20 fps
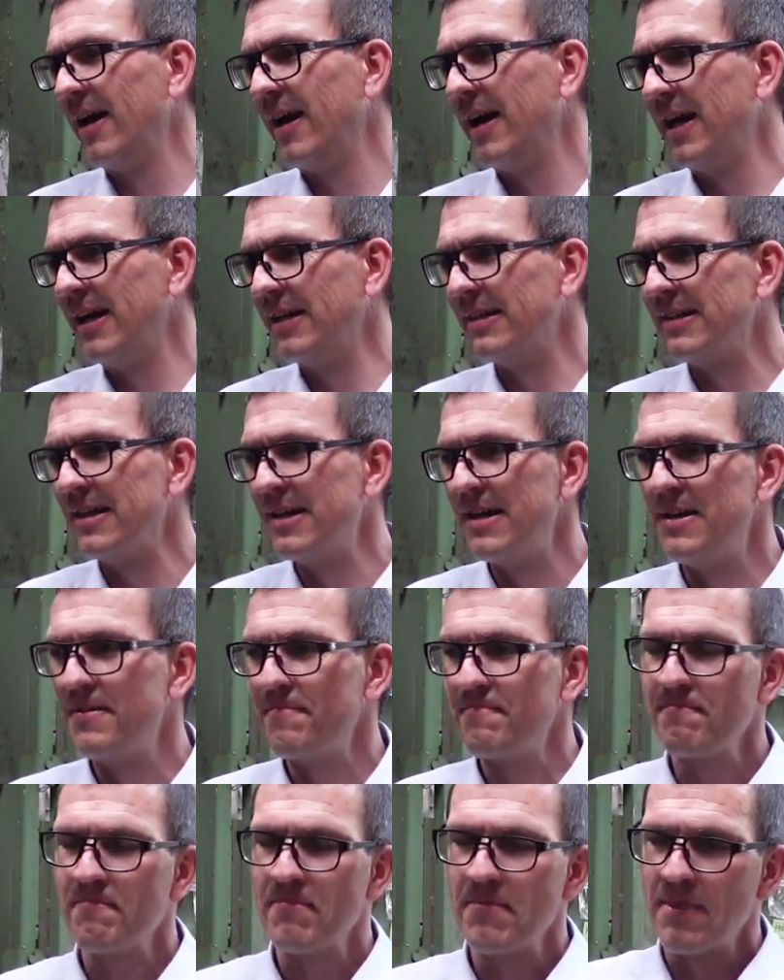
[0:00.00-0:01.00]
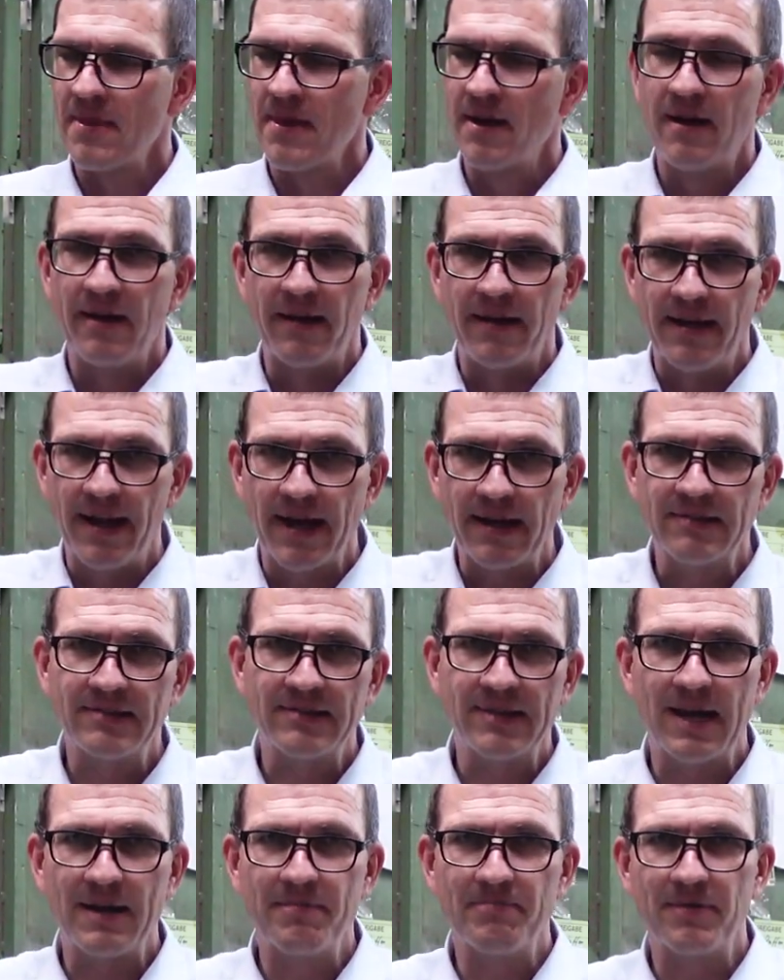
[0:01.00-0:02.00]
And next
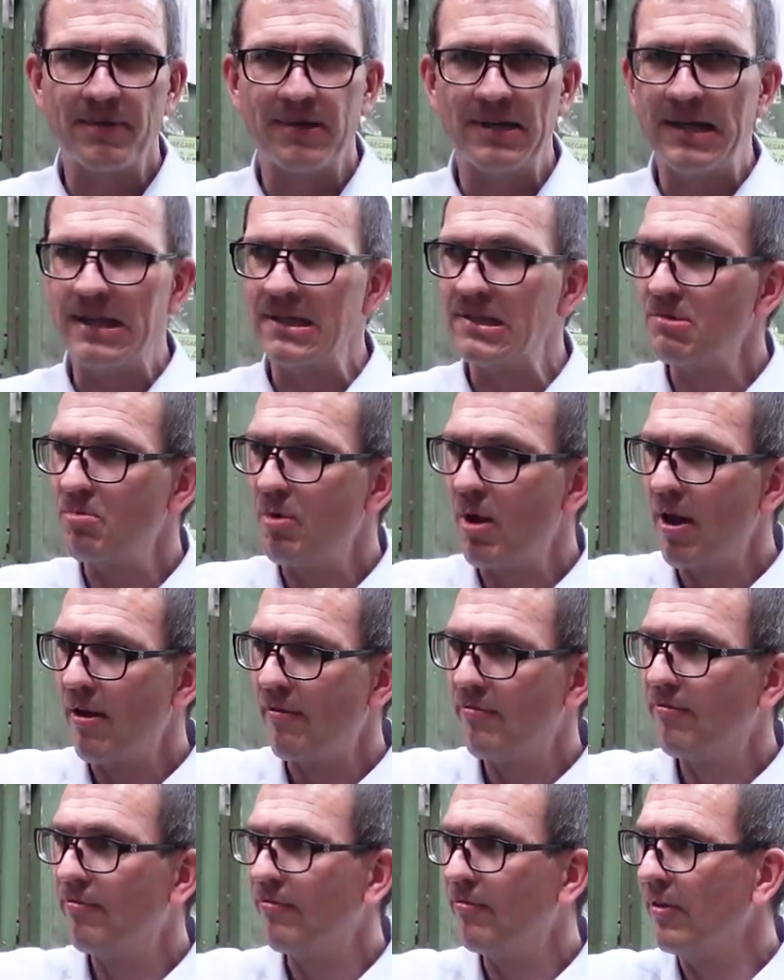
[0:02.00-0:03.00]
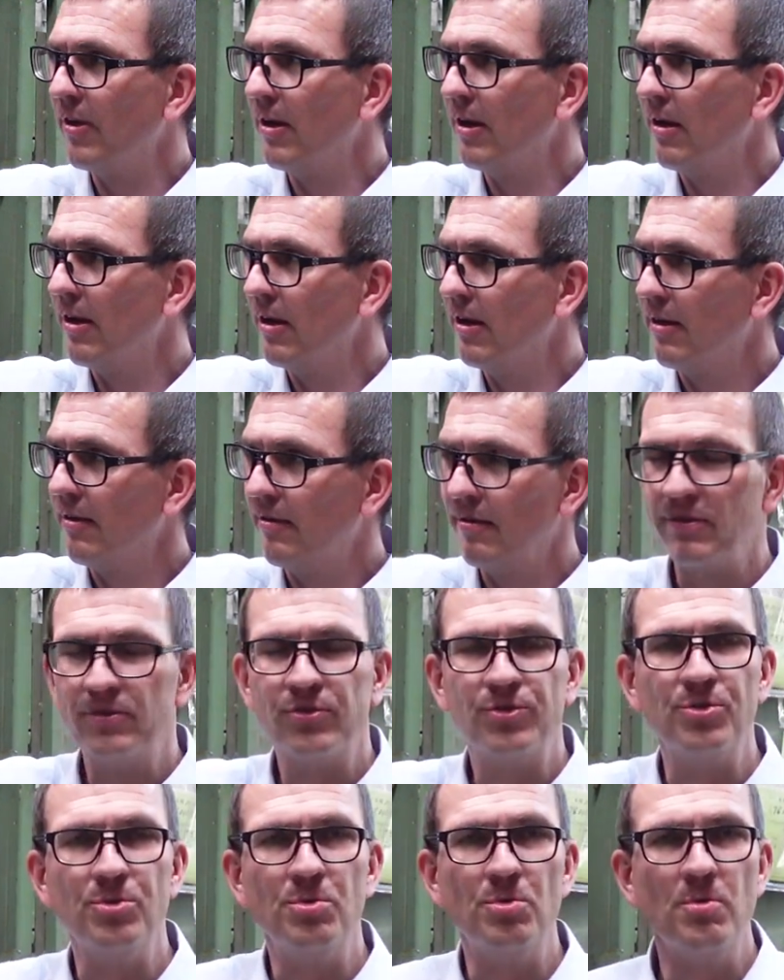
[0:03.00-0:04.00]
step is we have
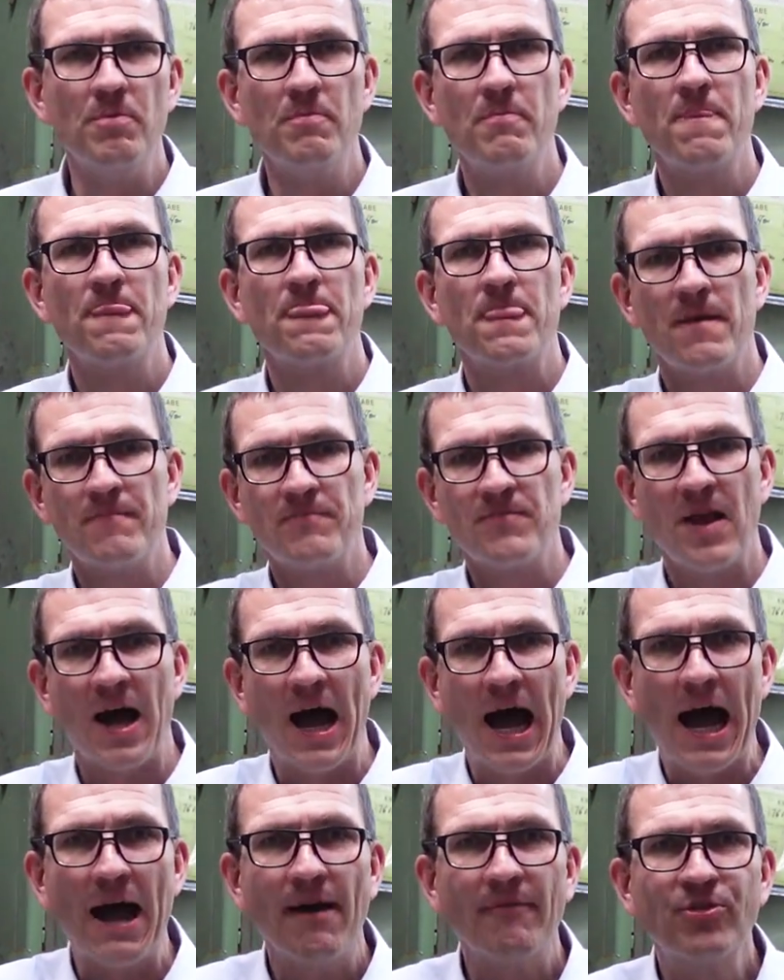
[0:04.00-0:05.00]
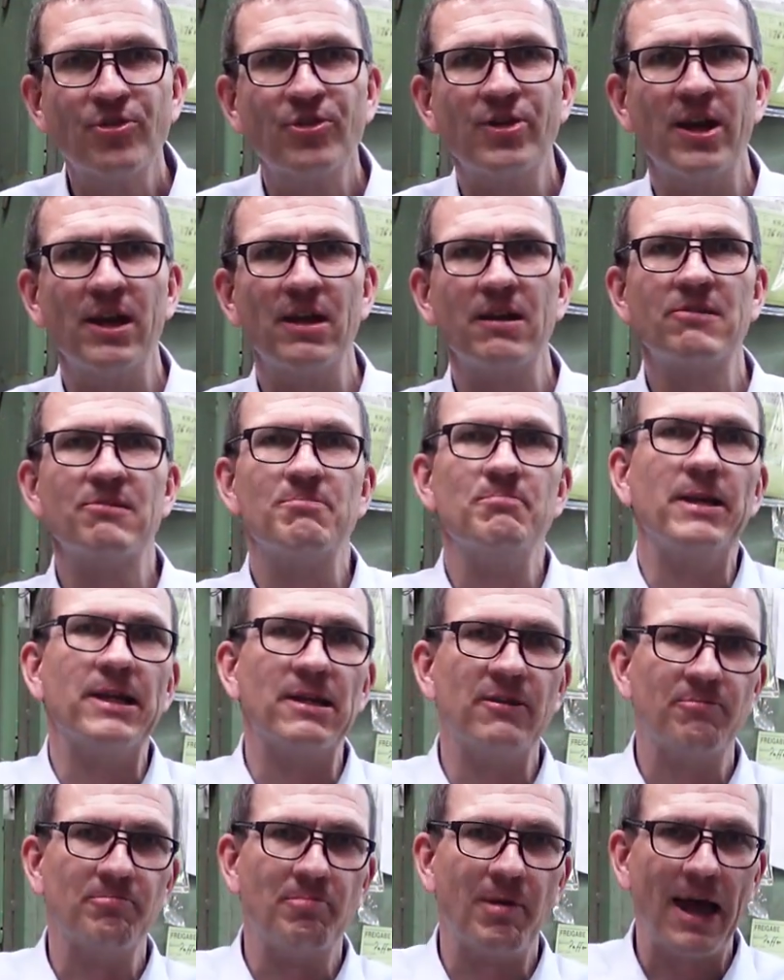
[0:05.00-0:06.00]
2 half shells
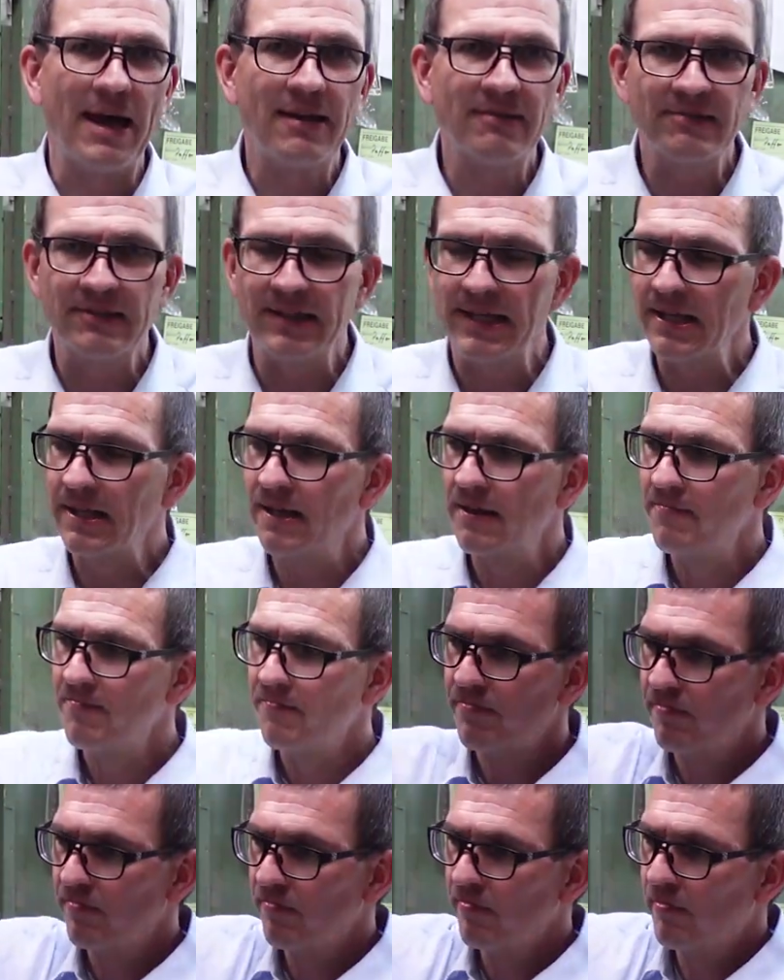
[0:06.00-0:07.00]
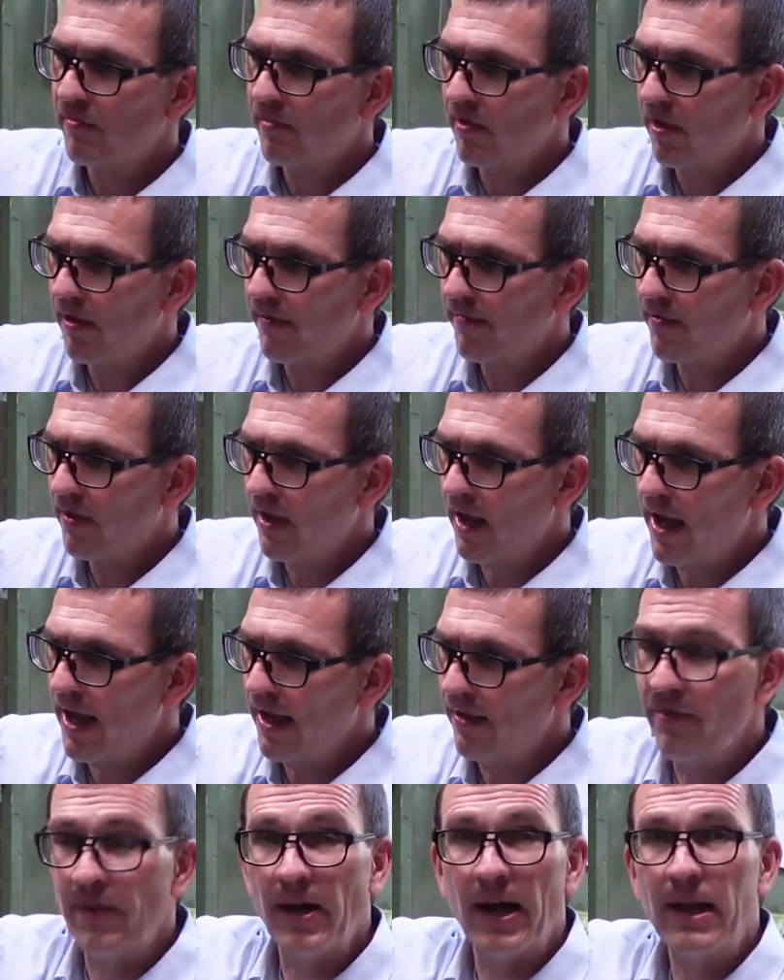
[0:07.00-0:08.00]
made of plastic,
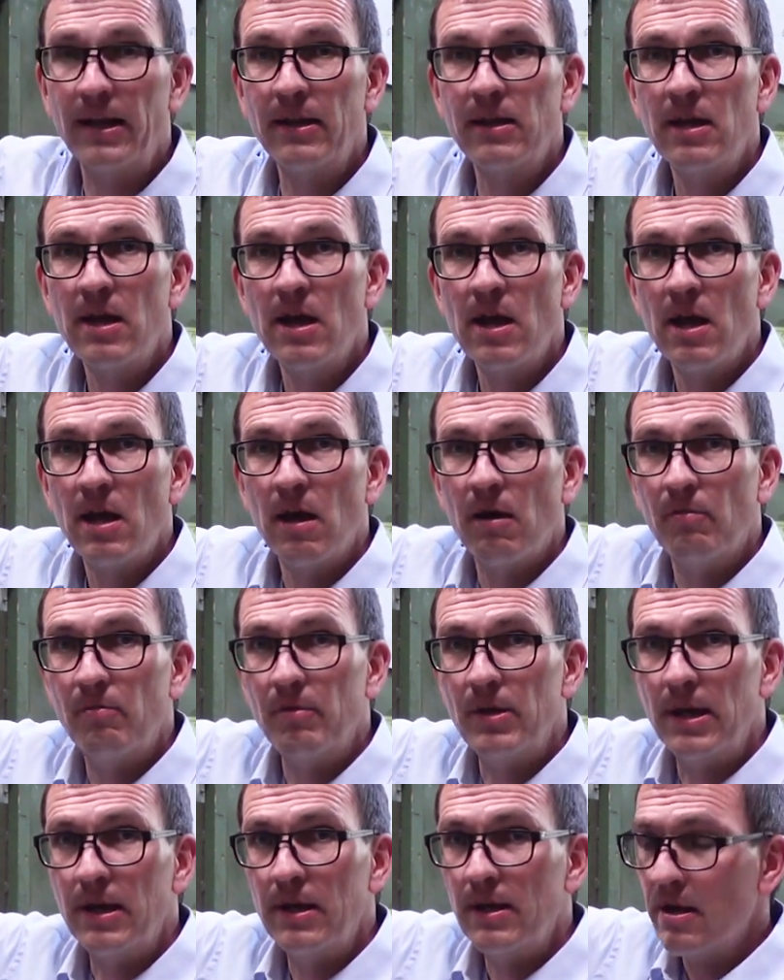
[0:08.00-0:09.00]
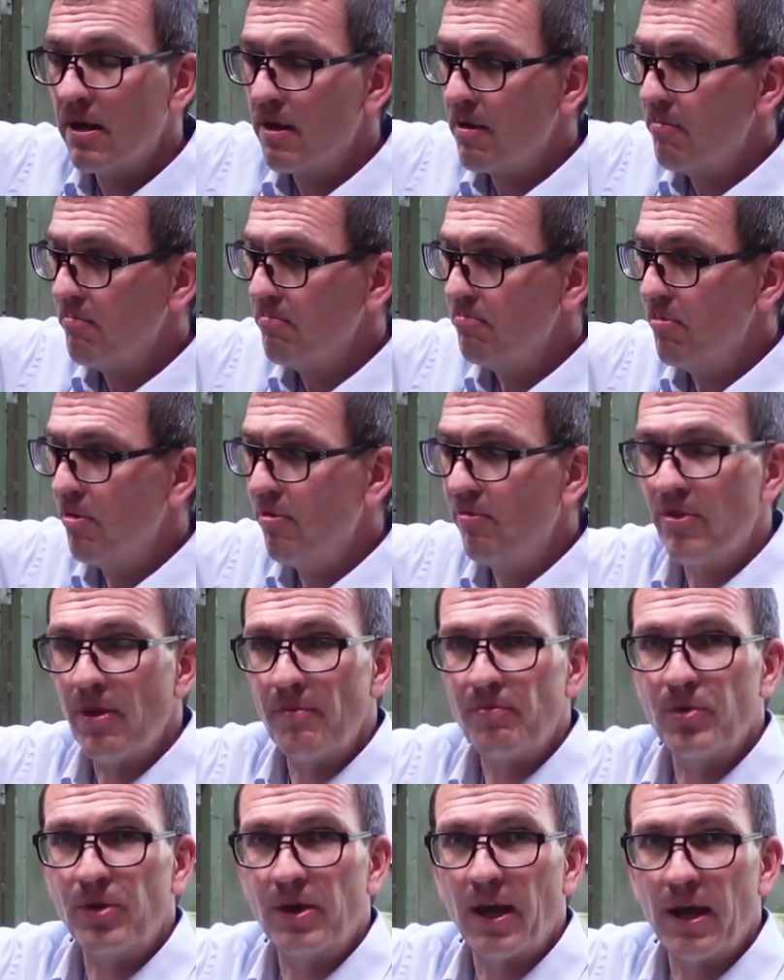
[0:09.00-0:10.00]
and then we move
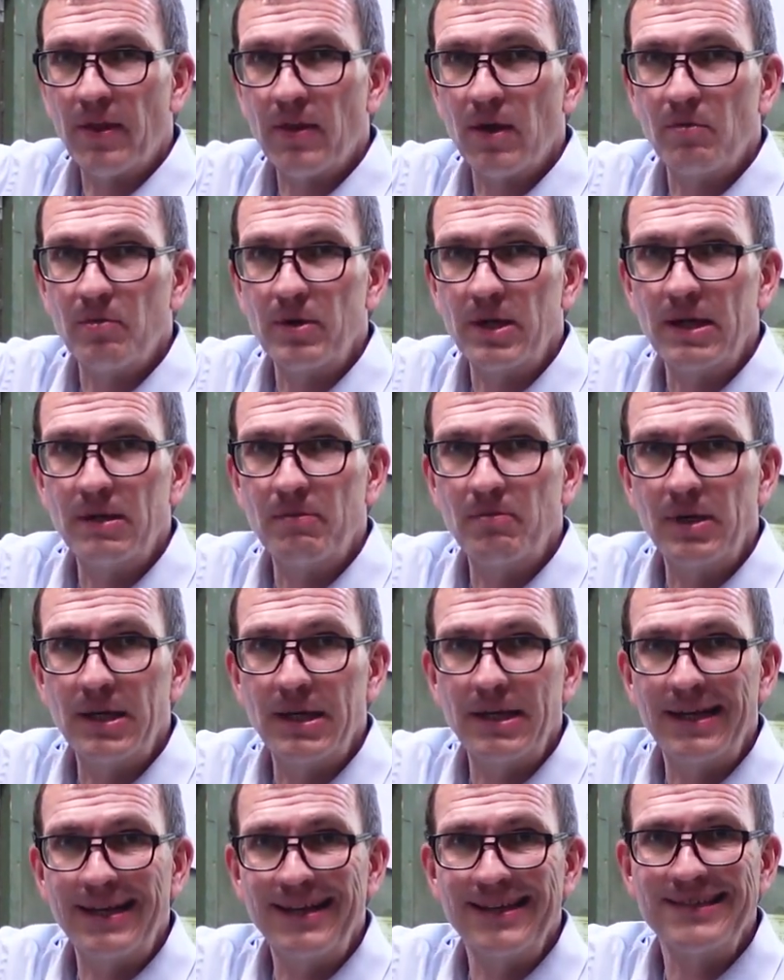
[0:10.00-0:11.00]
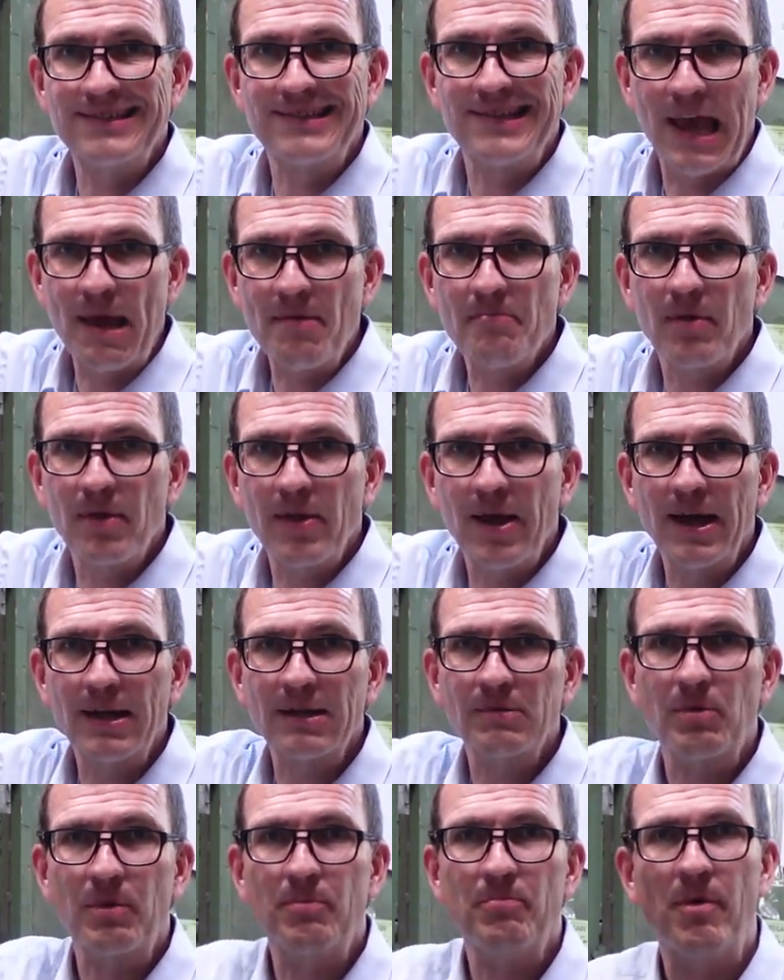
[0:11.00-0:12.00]
them together, we assemble
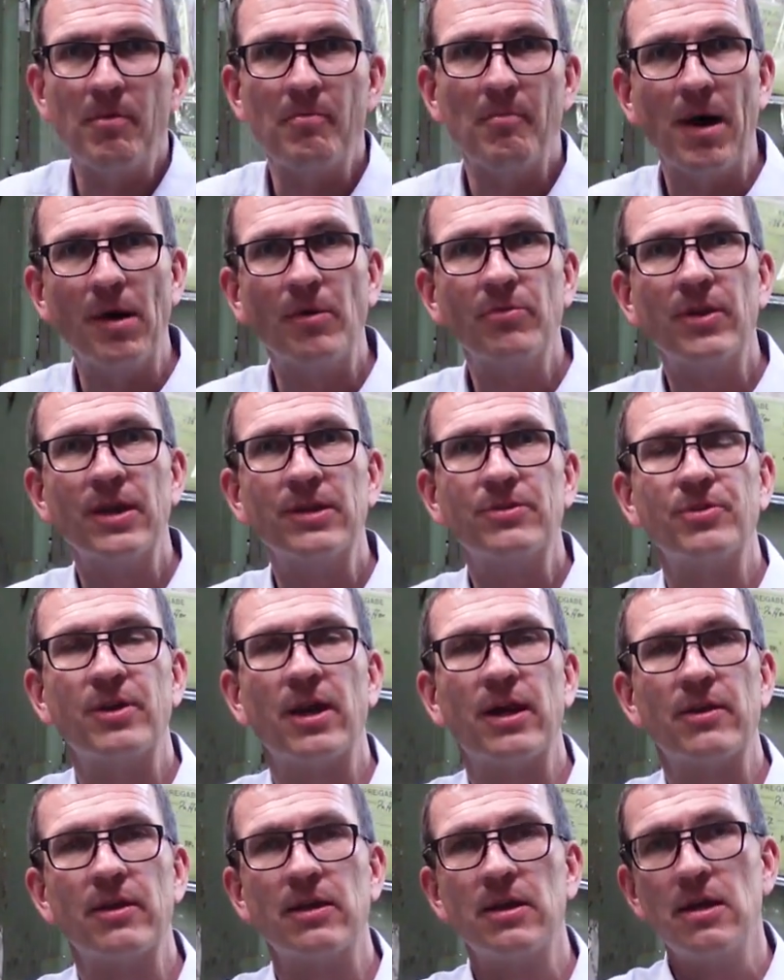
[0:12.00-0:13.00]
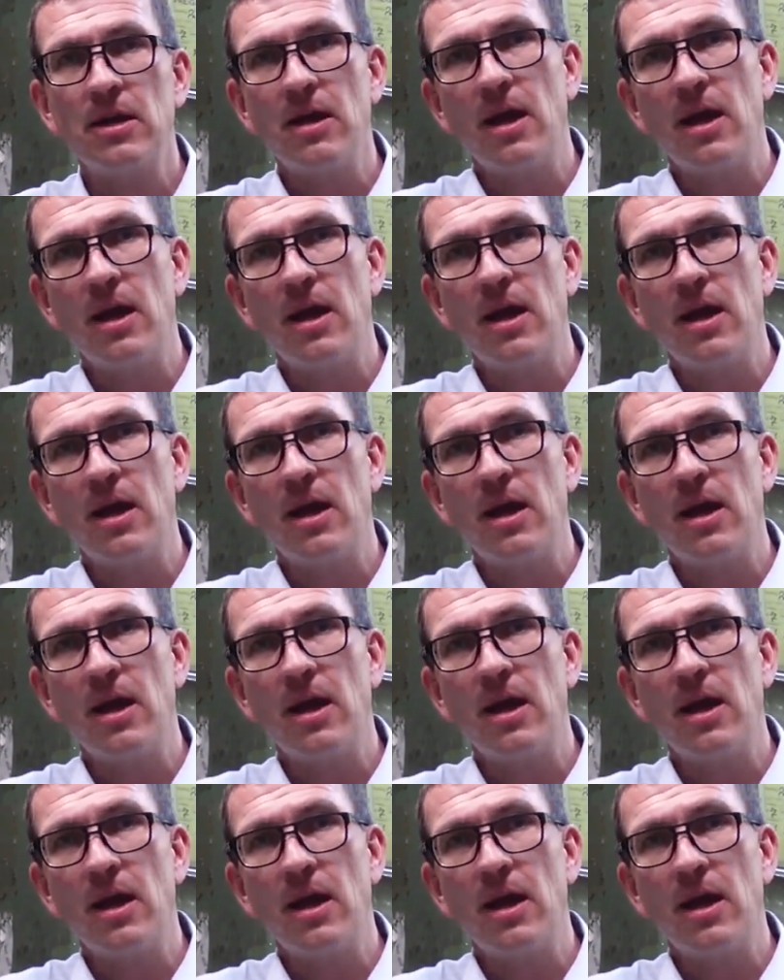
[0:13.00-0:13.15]
that, we mount that together